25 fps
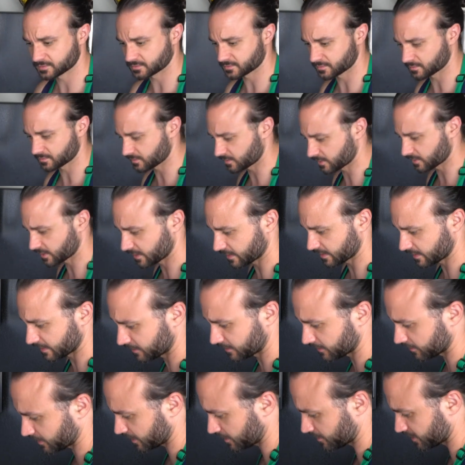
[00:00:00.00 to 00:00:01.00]
All right,
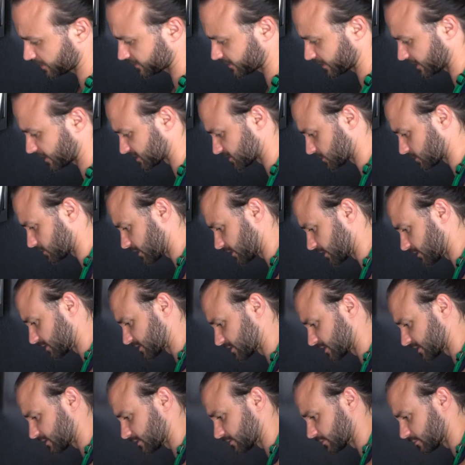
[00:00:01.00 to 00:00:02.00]
how about that, squad? Let's
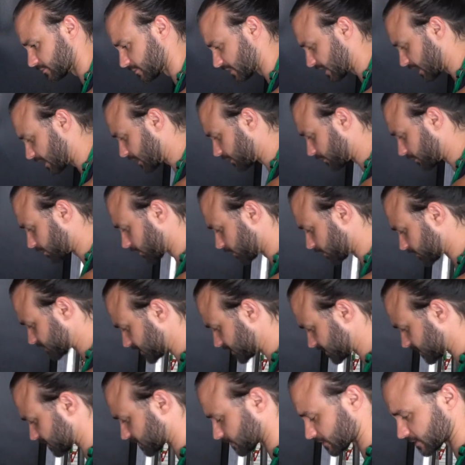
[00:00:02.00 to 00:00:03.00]
get the main
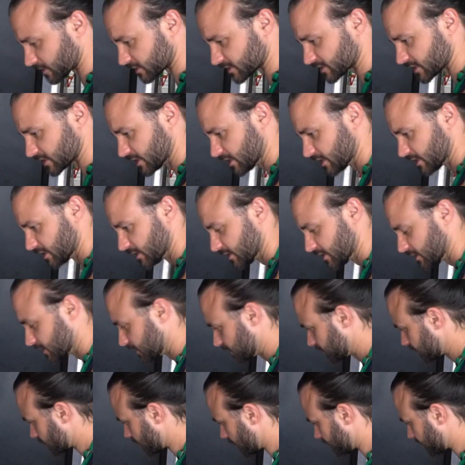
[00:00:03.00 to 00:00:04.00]
protein source
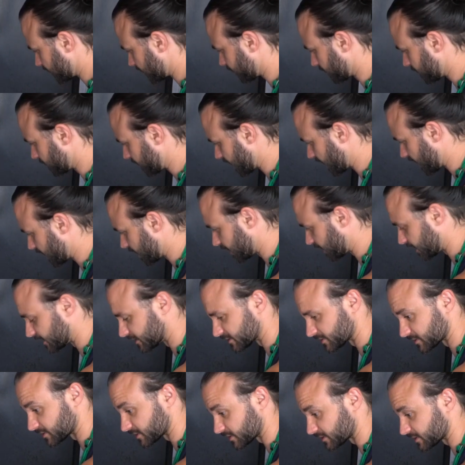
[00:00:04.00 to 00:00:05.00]
coming from the
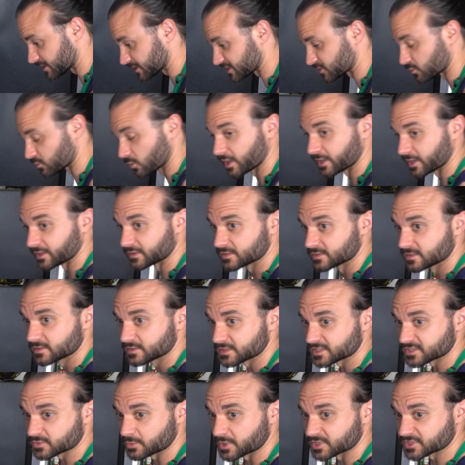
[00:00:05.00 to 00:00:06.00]
eggs. This one,
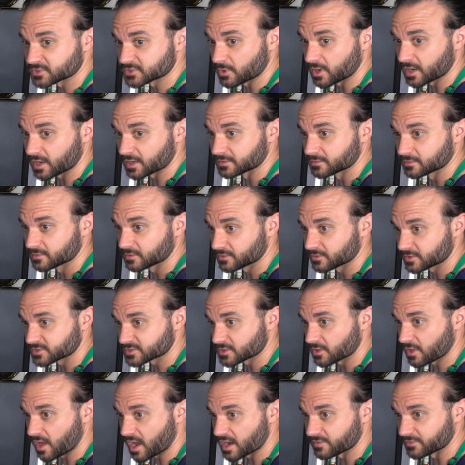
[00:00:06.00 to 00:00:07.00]
squad. There's
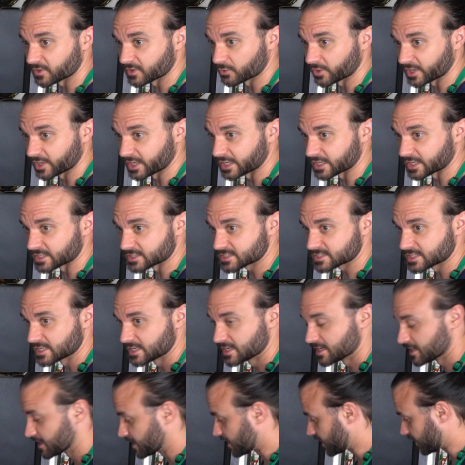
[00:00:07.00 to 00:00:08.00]
a lot of ingredients,
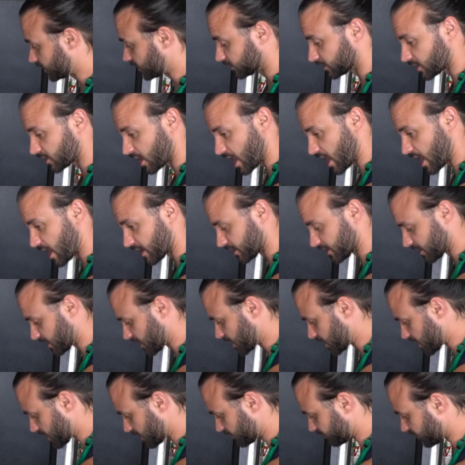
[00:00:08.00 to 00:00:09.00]
a lot
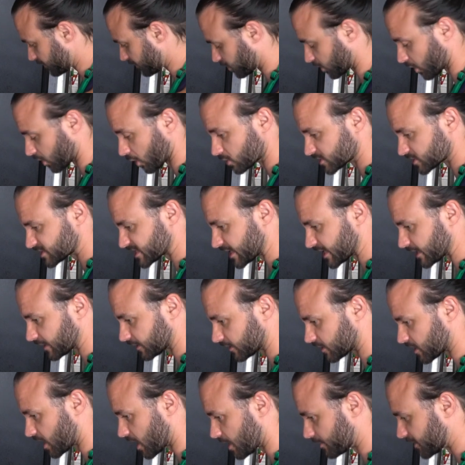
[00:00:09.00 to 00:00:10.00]
of protein
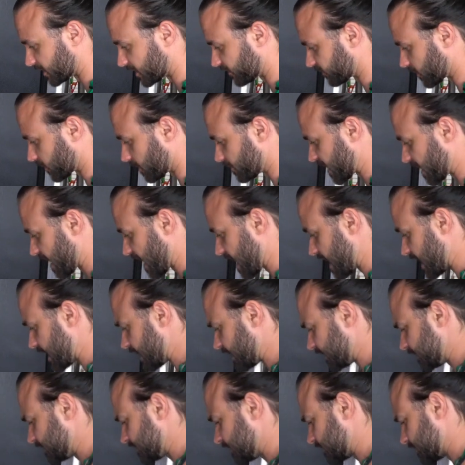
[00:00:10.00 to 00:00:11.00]
coming from the
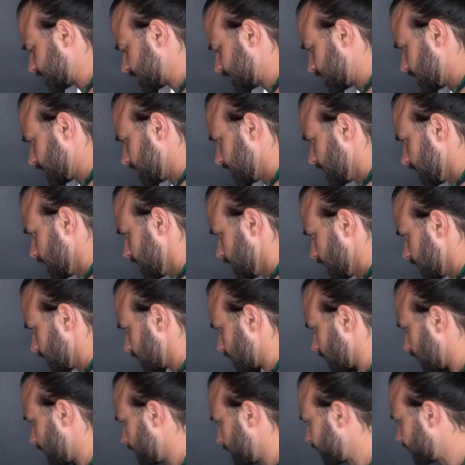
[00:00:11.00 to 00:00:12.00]
eggs,
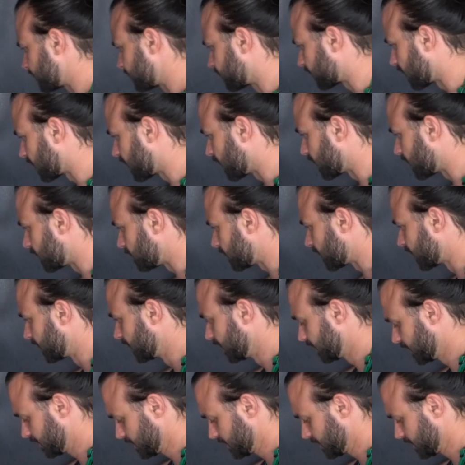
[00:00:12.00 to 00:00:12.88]
coming from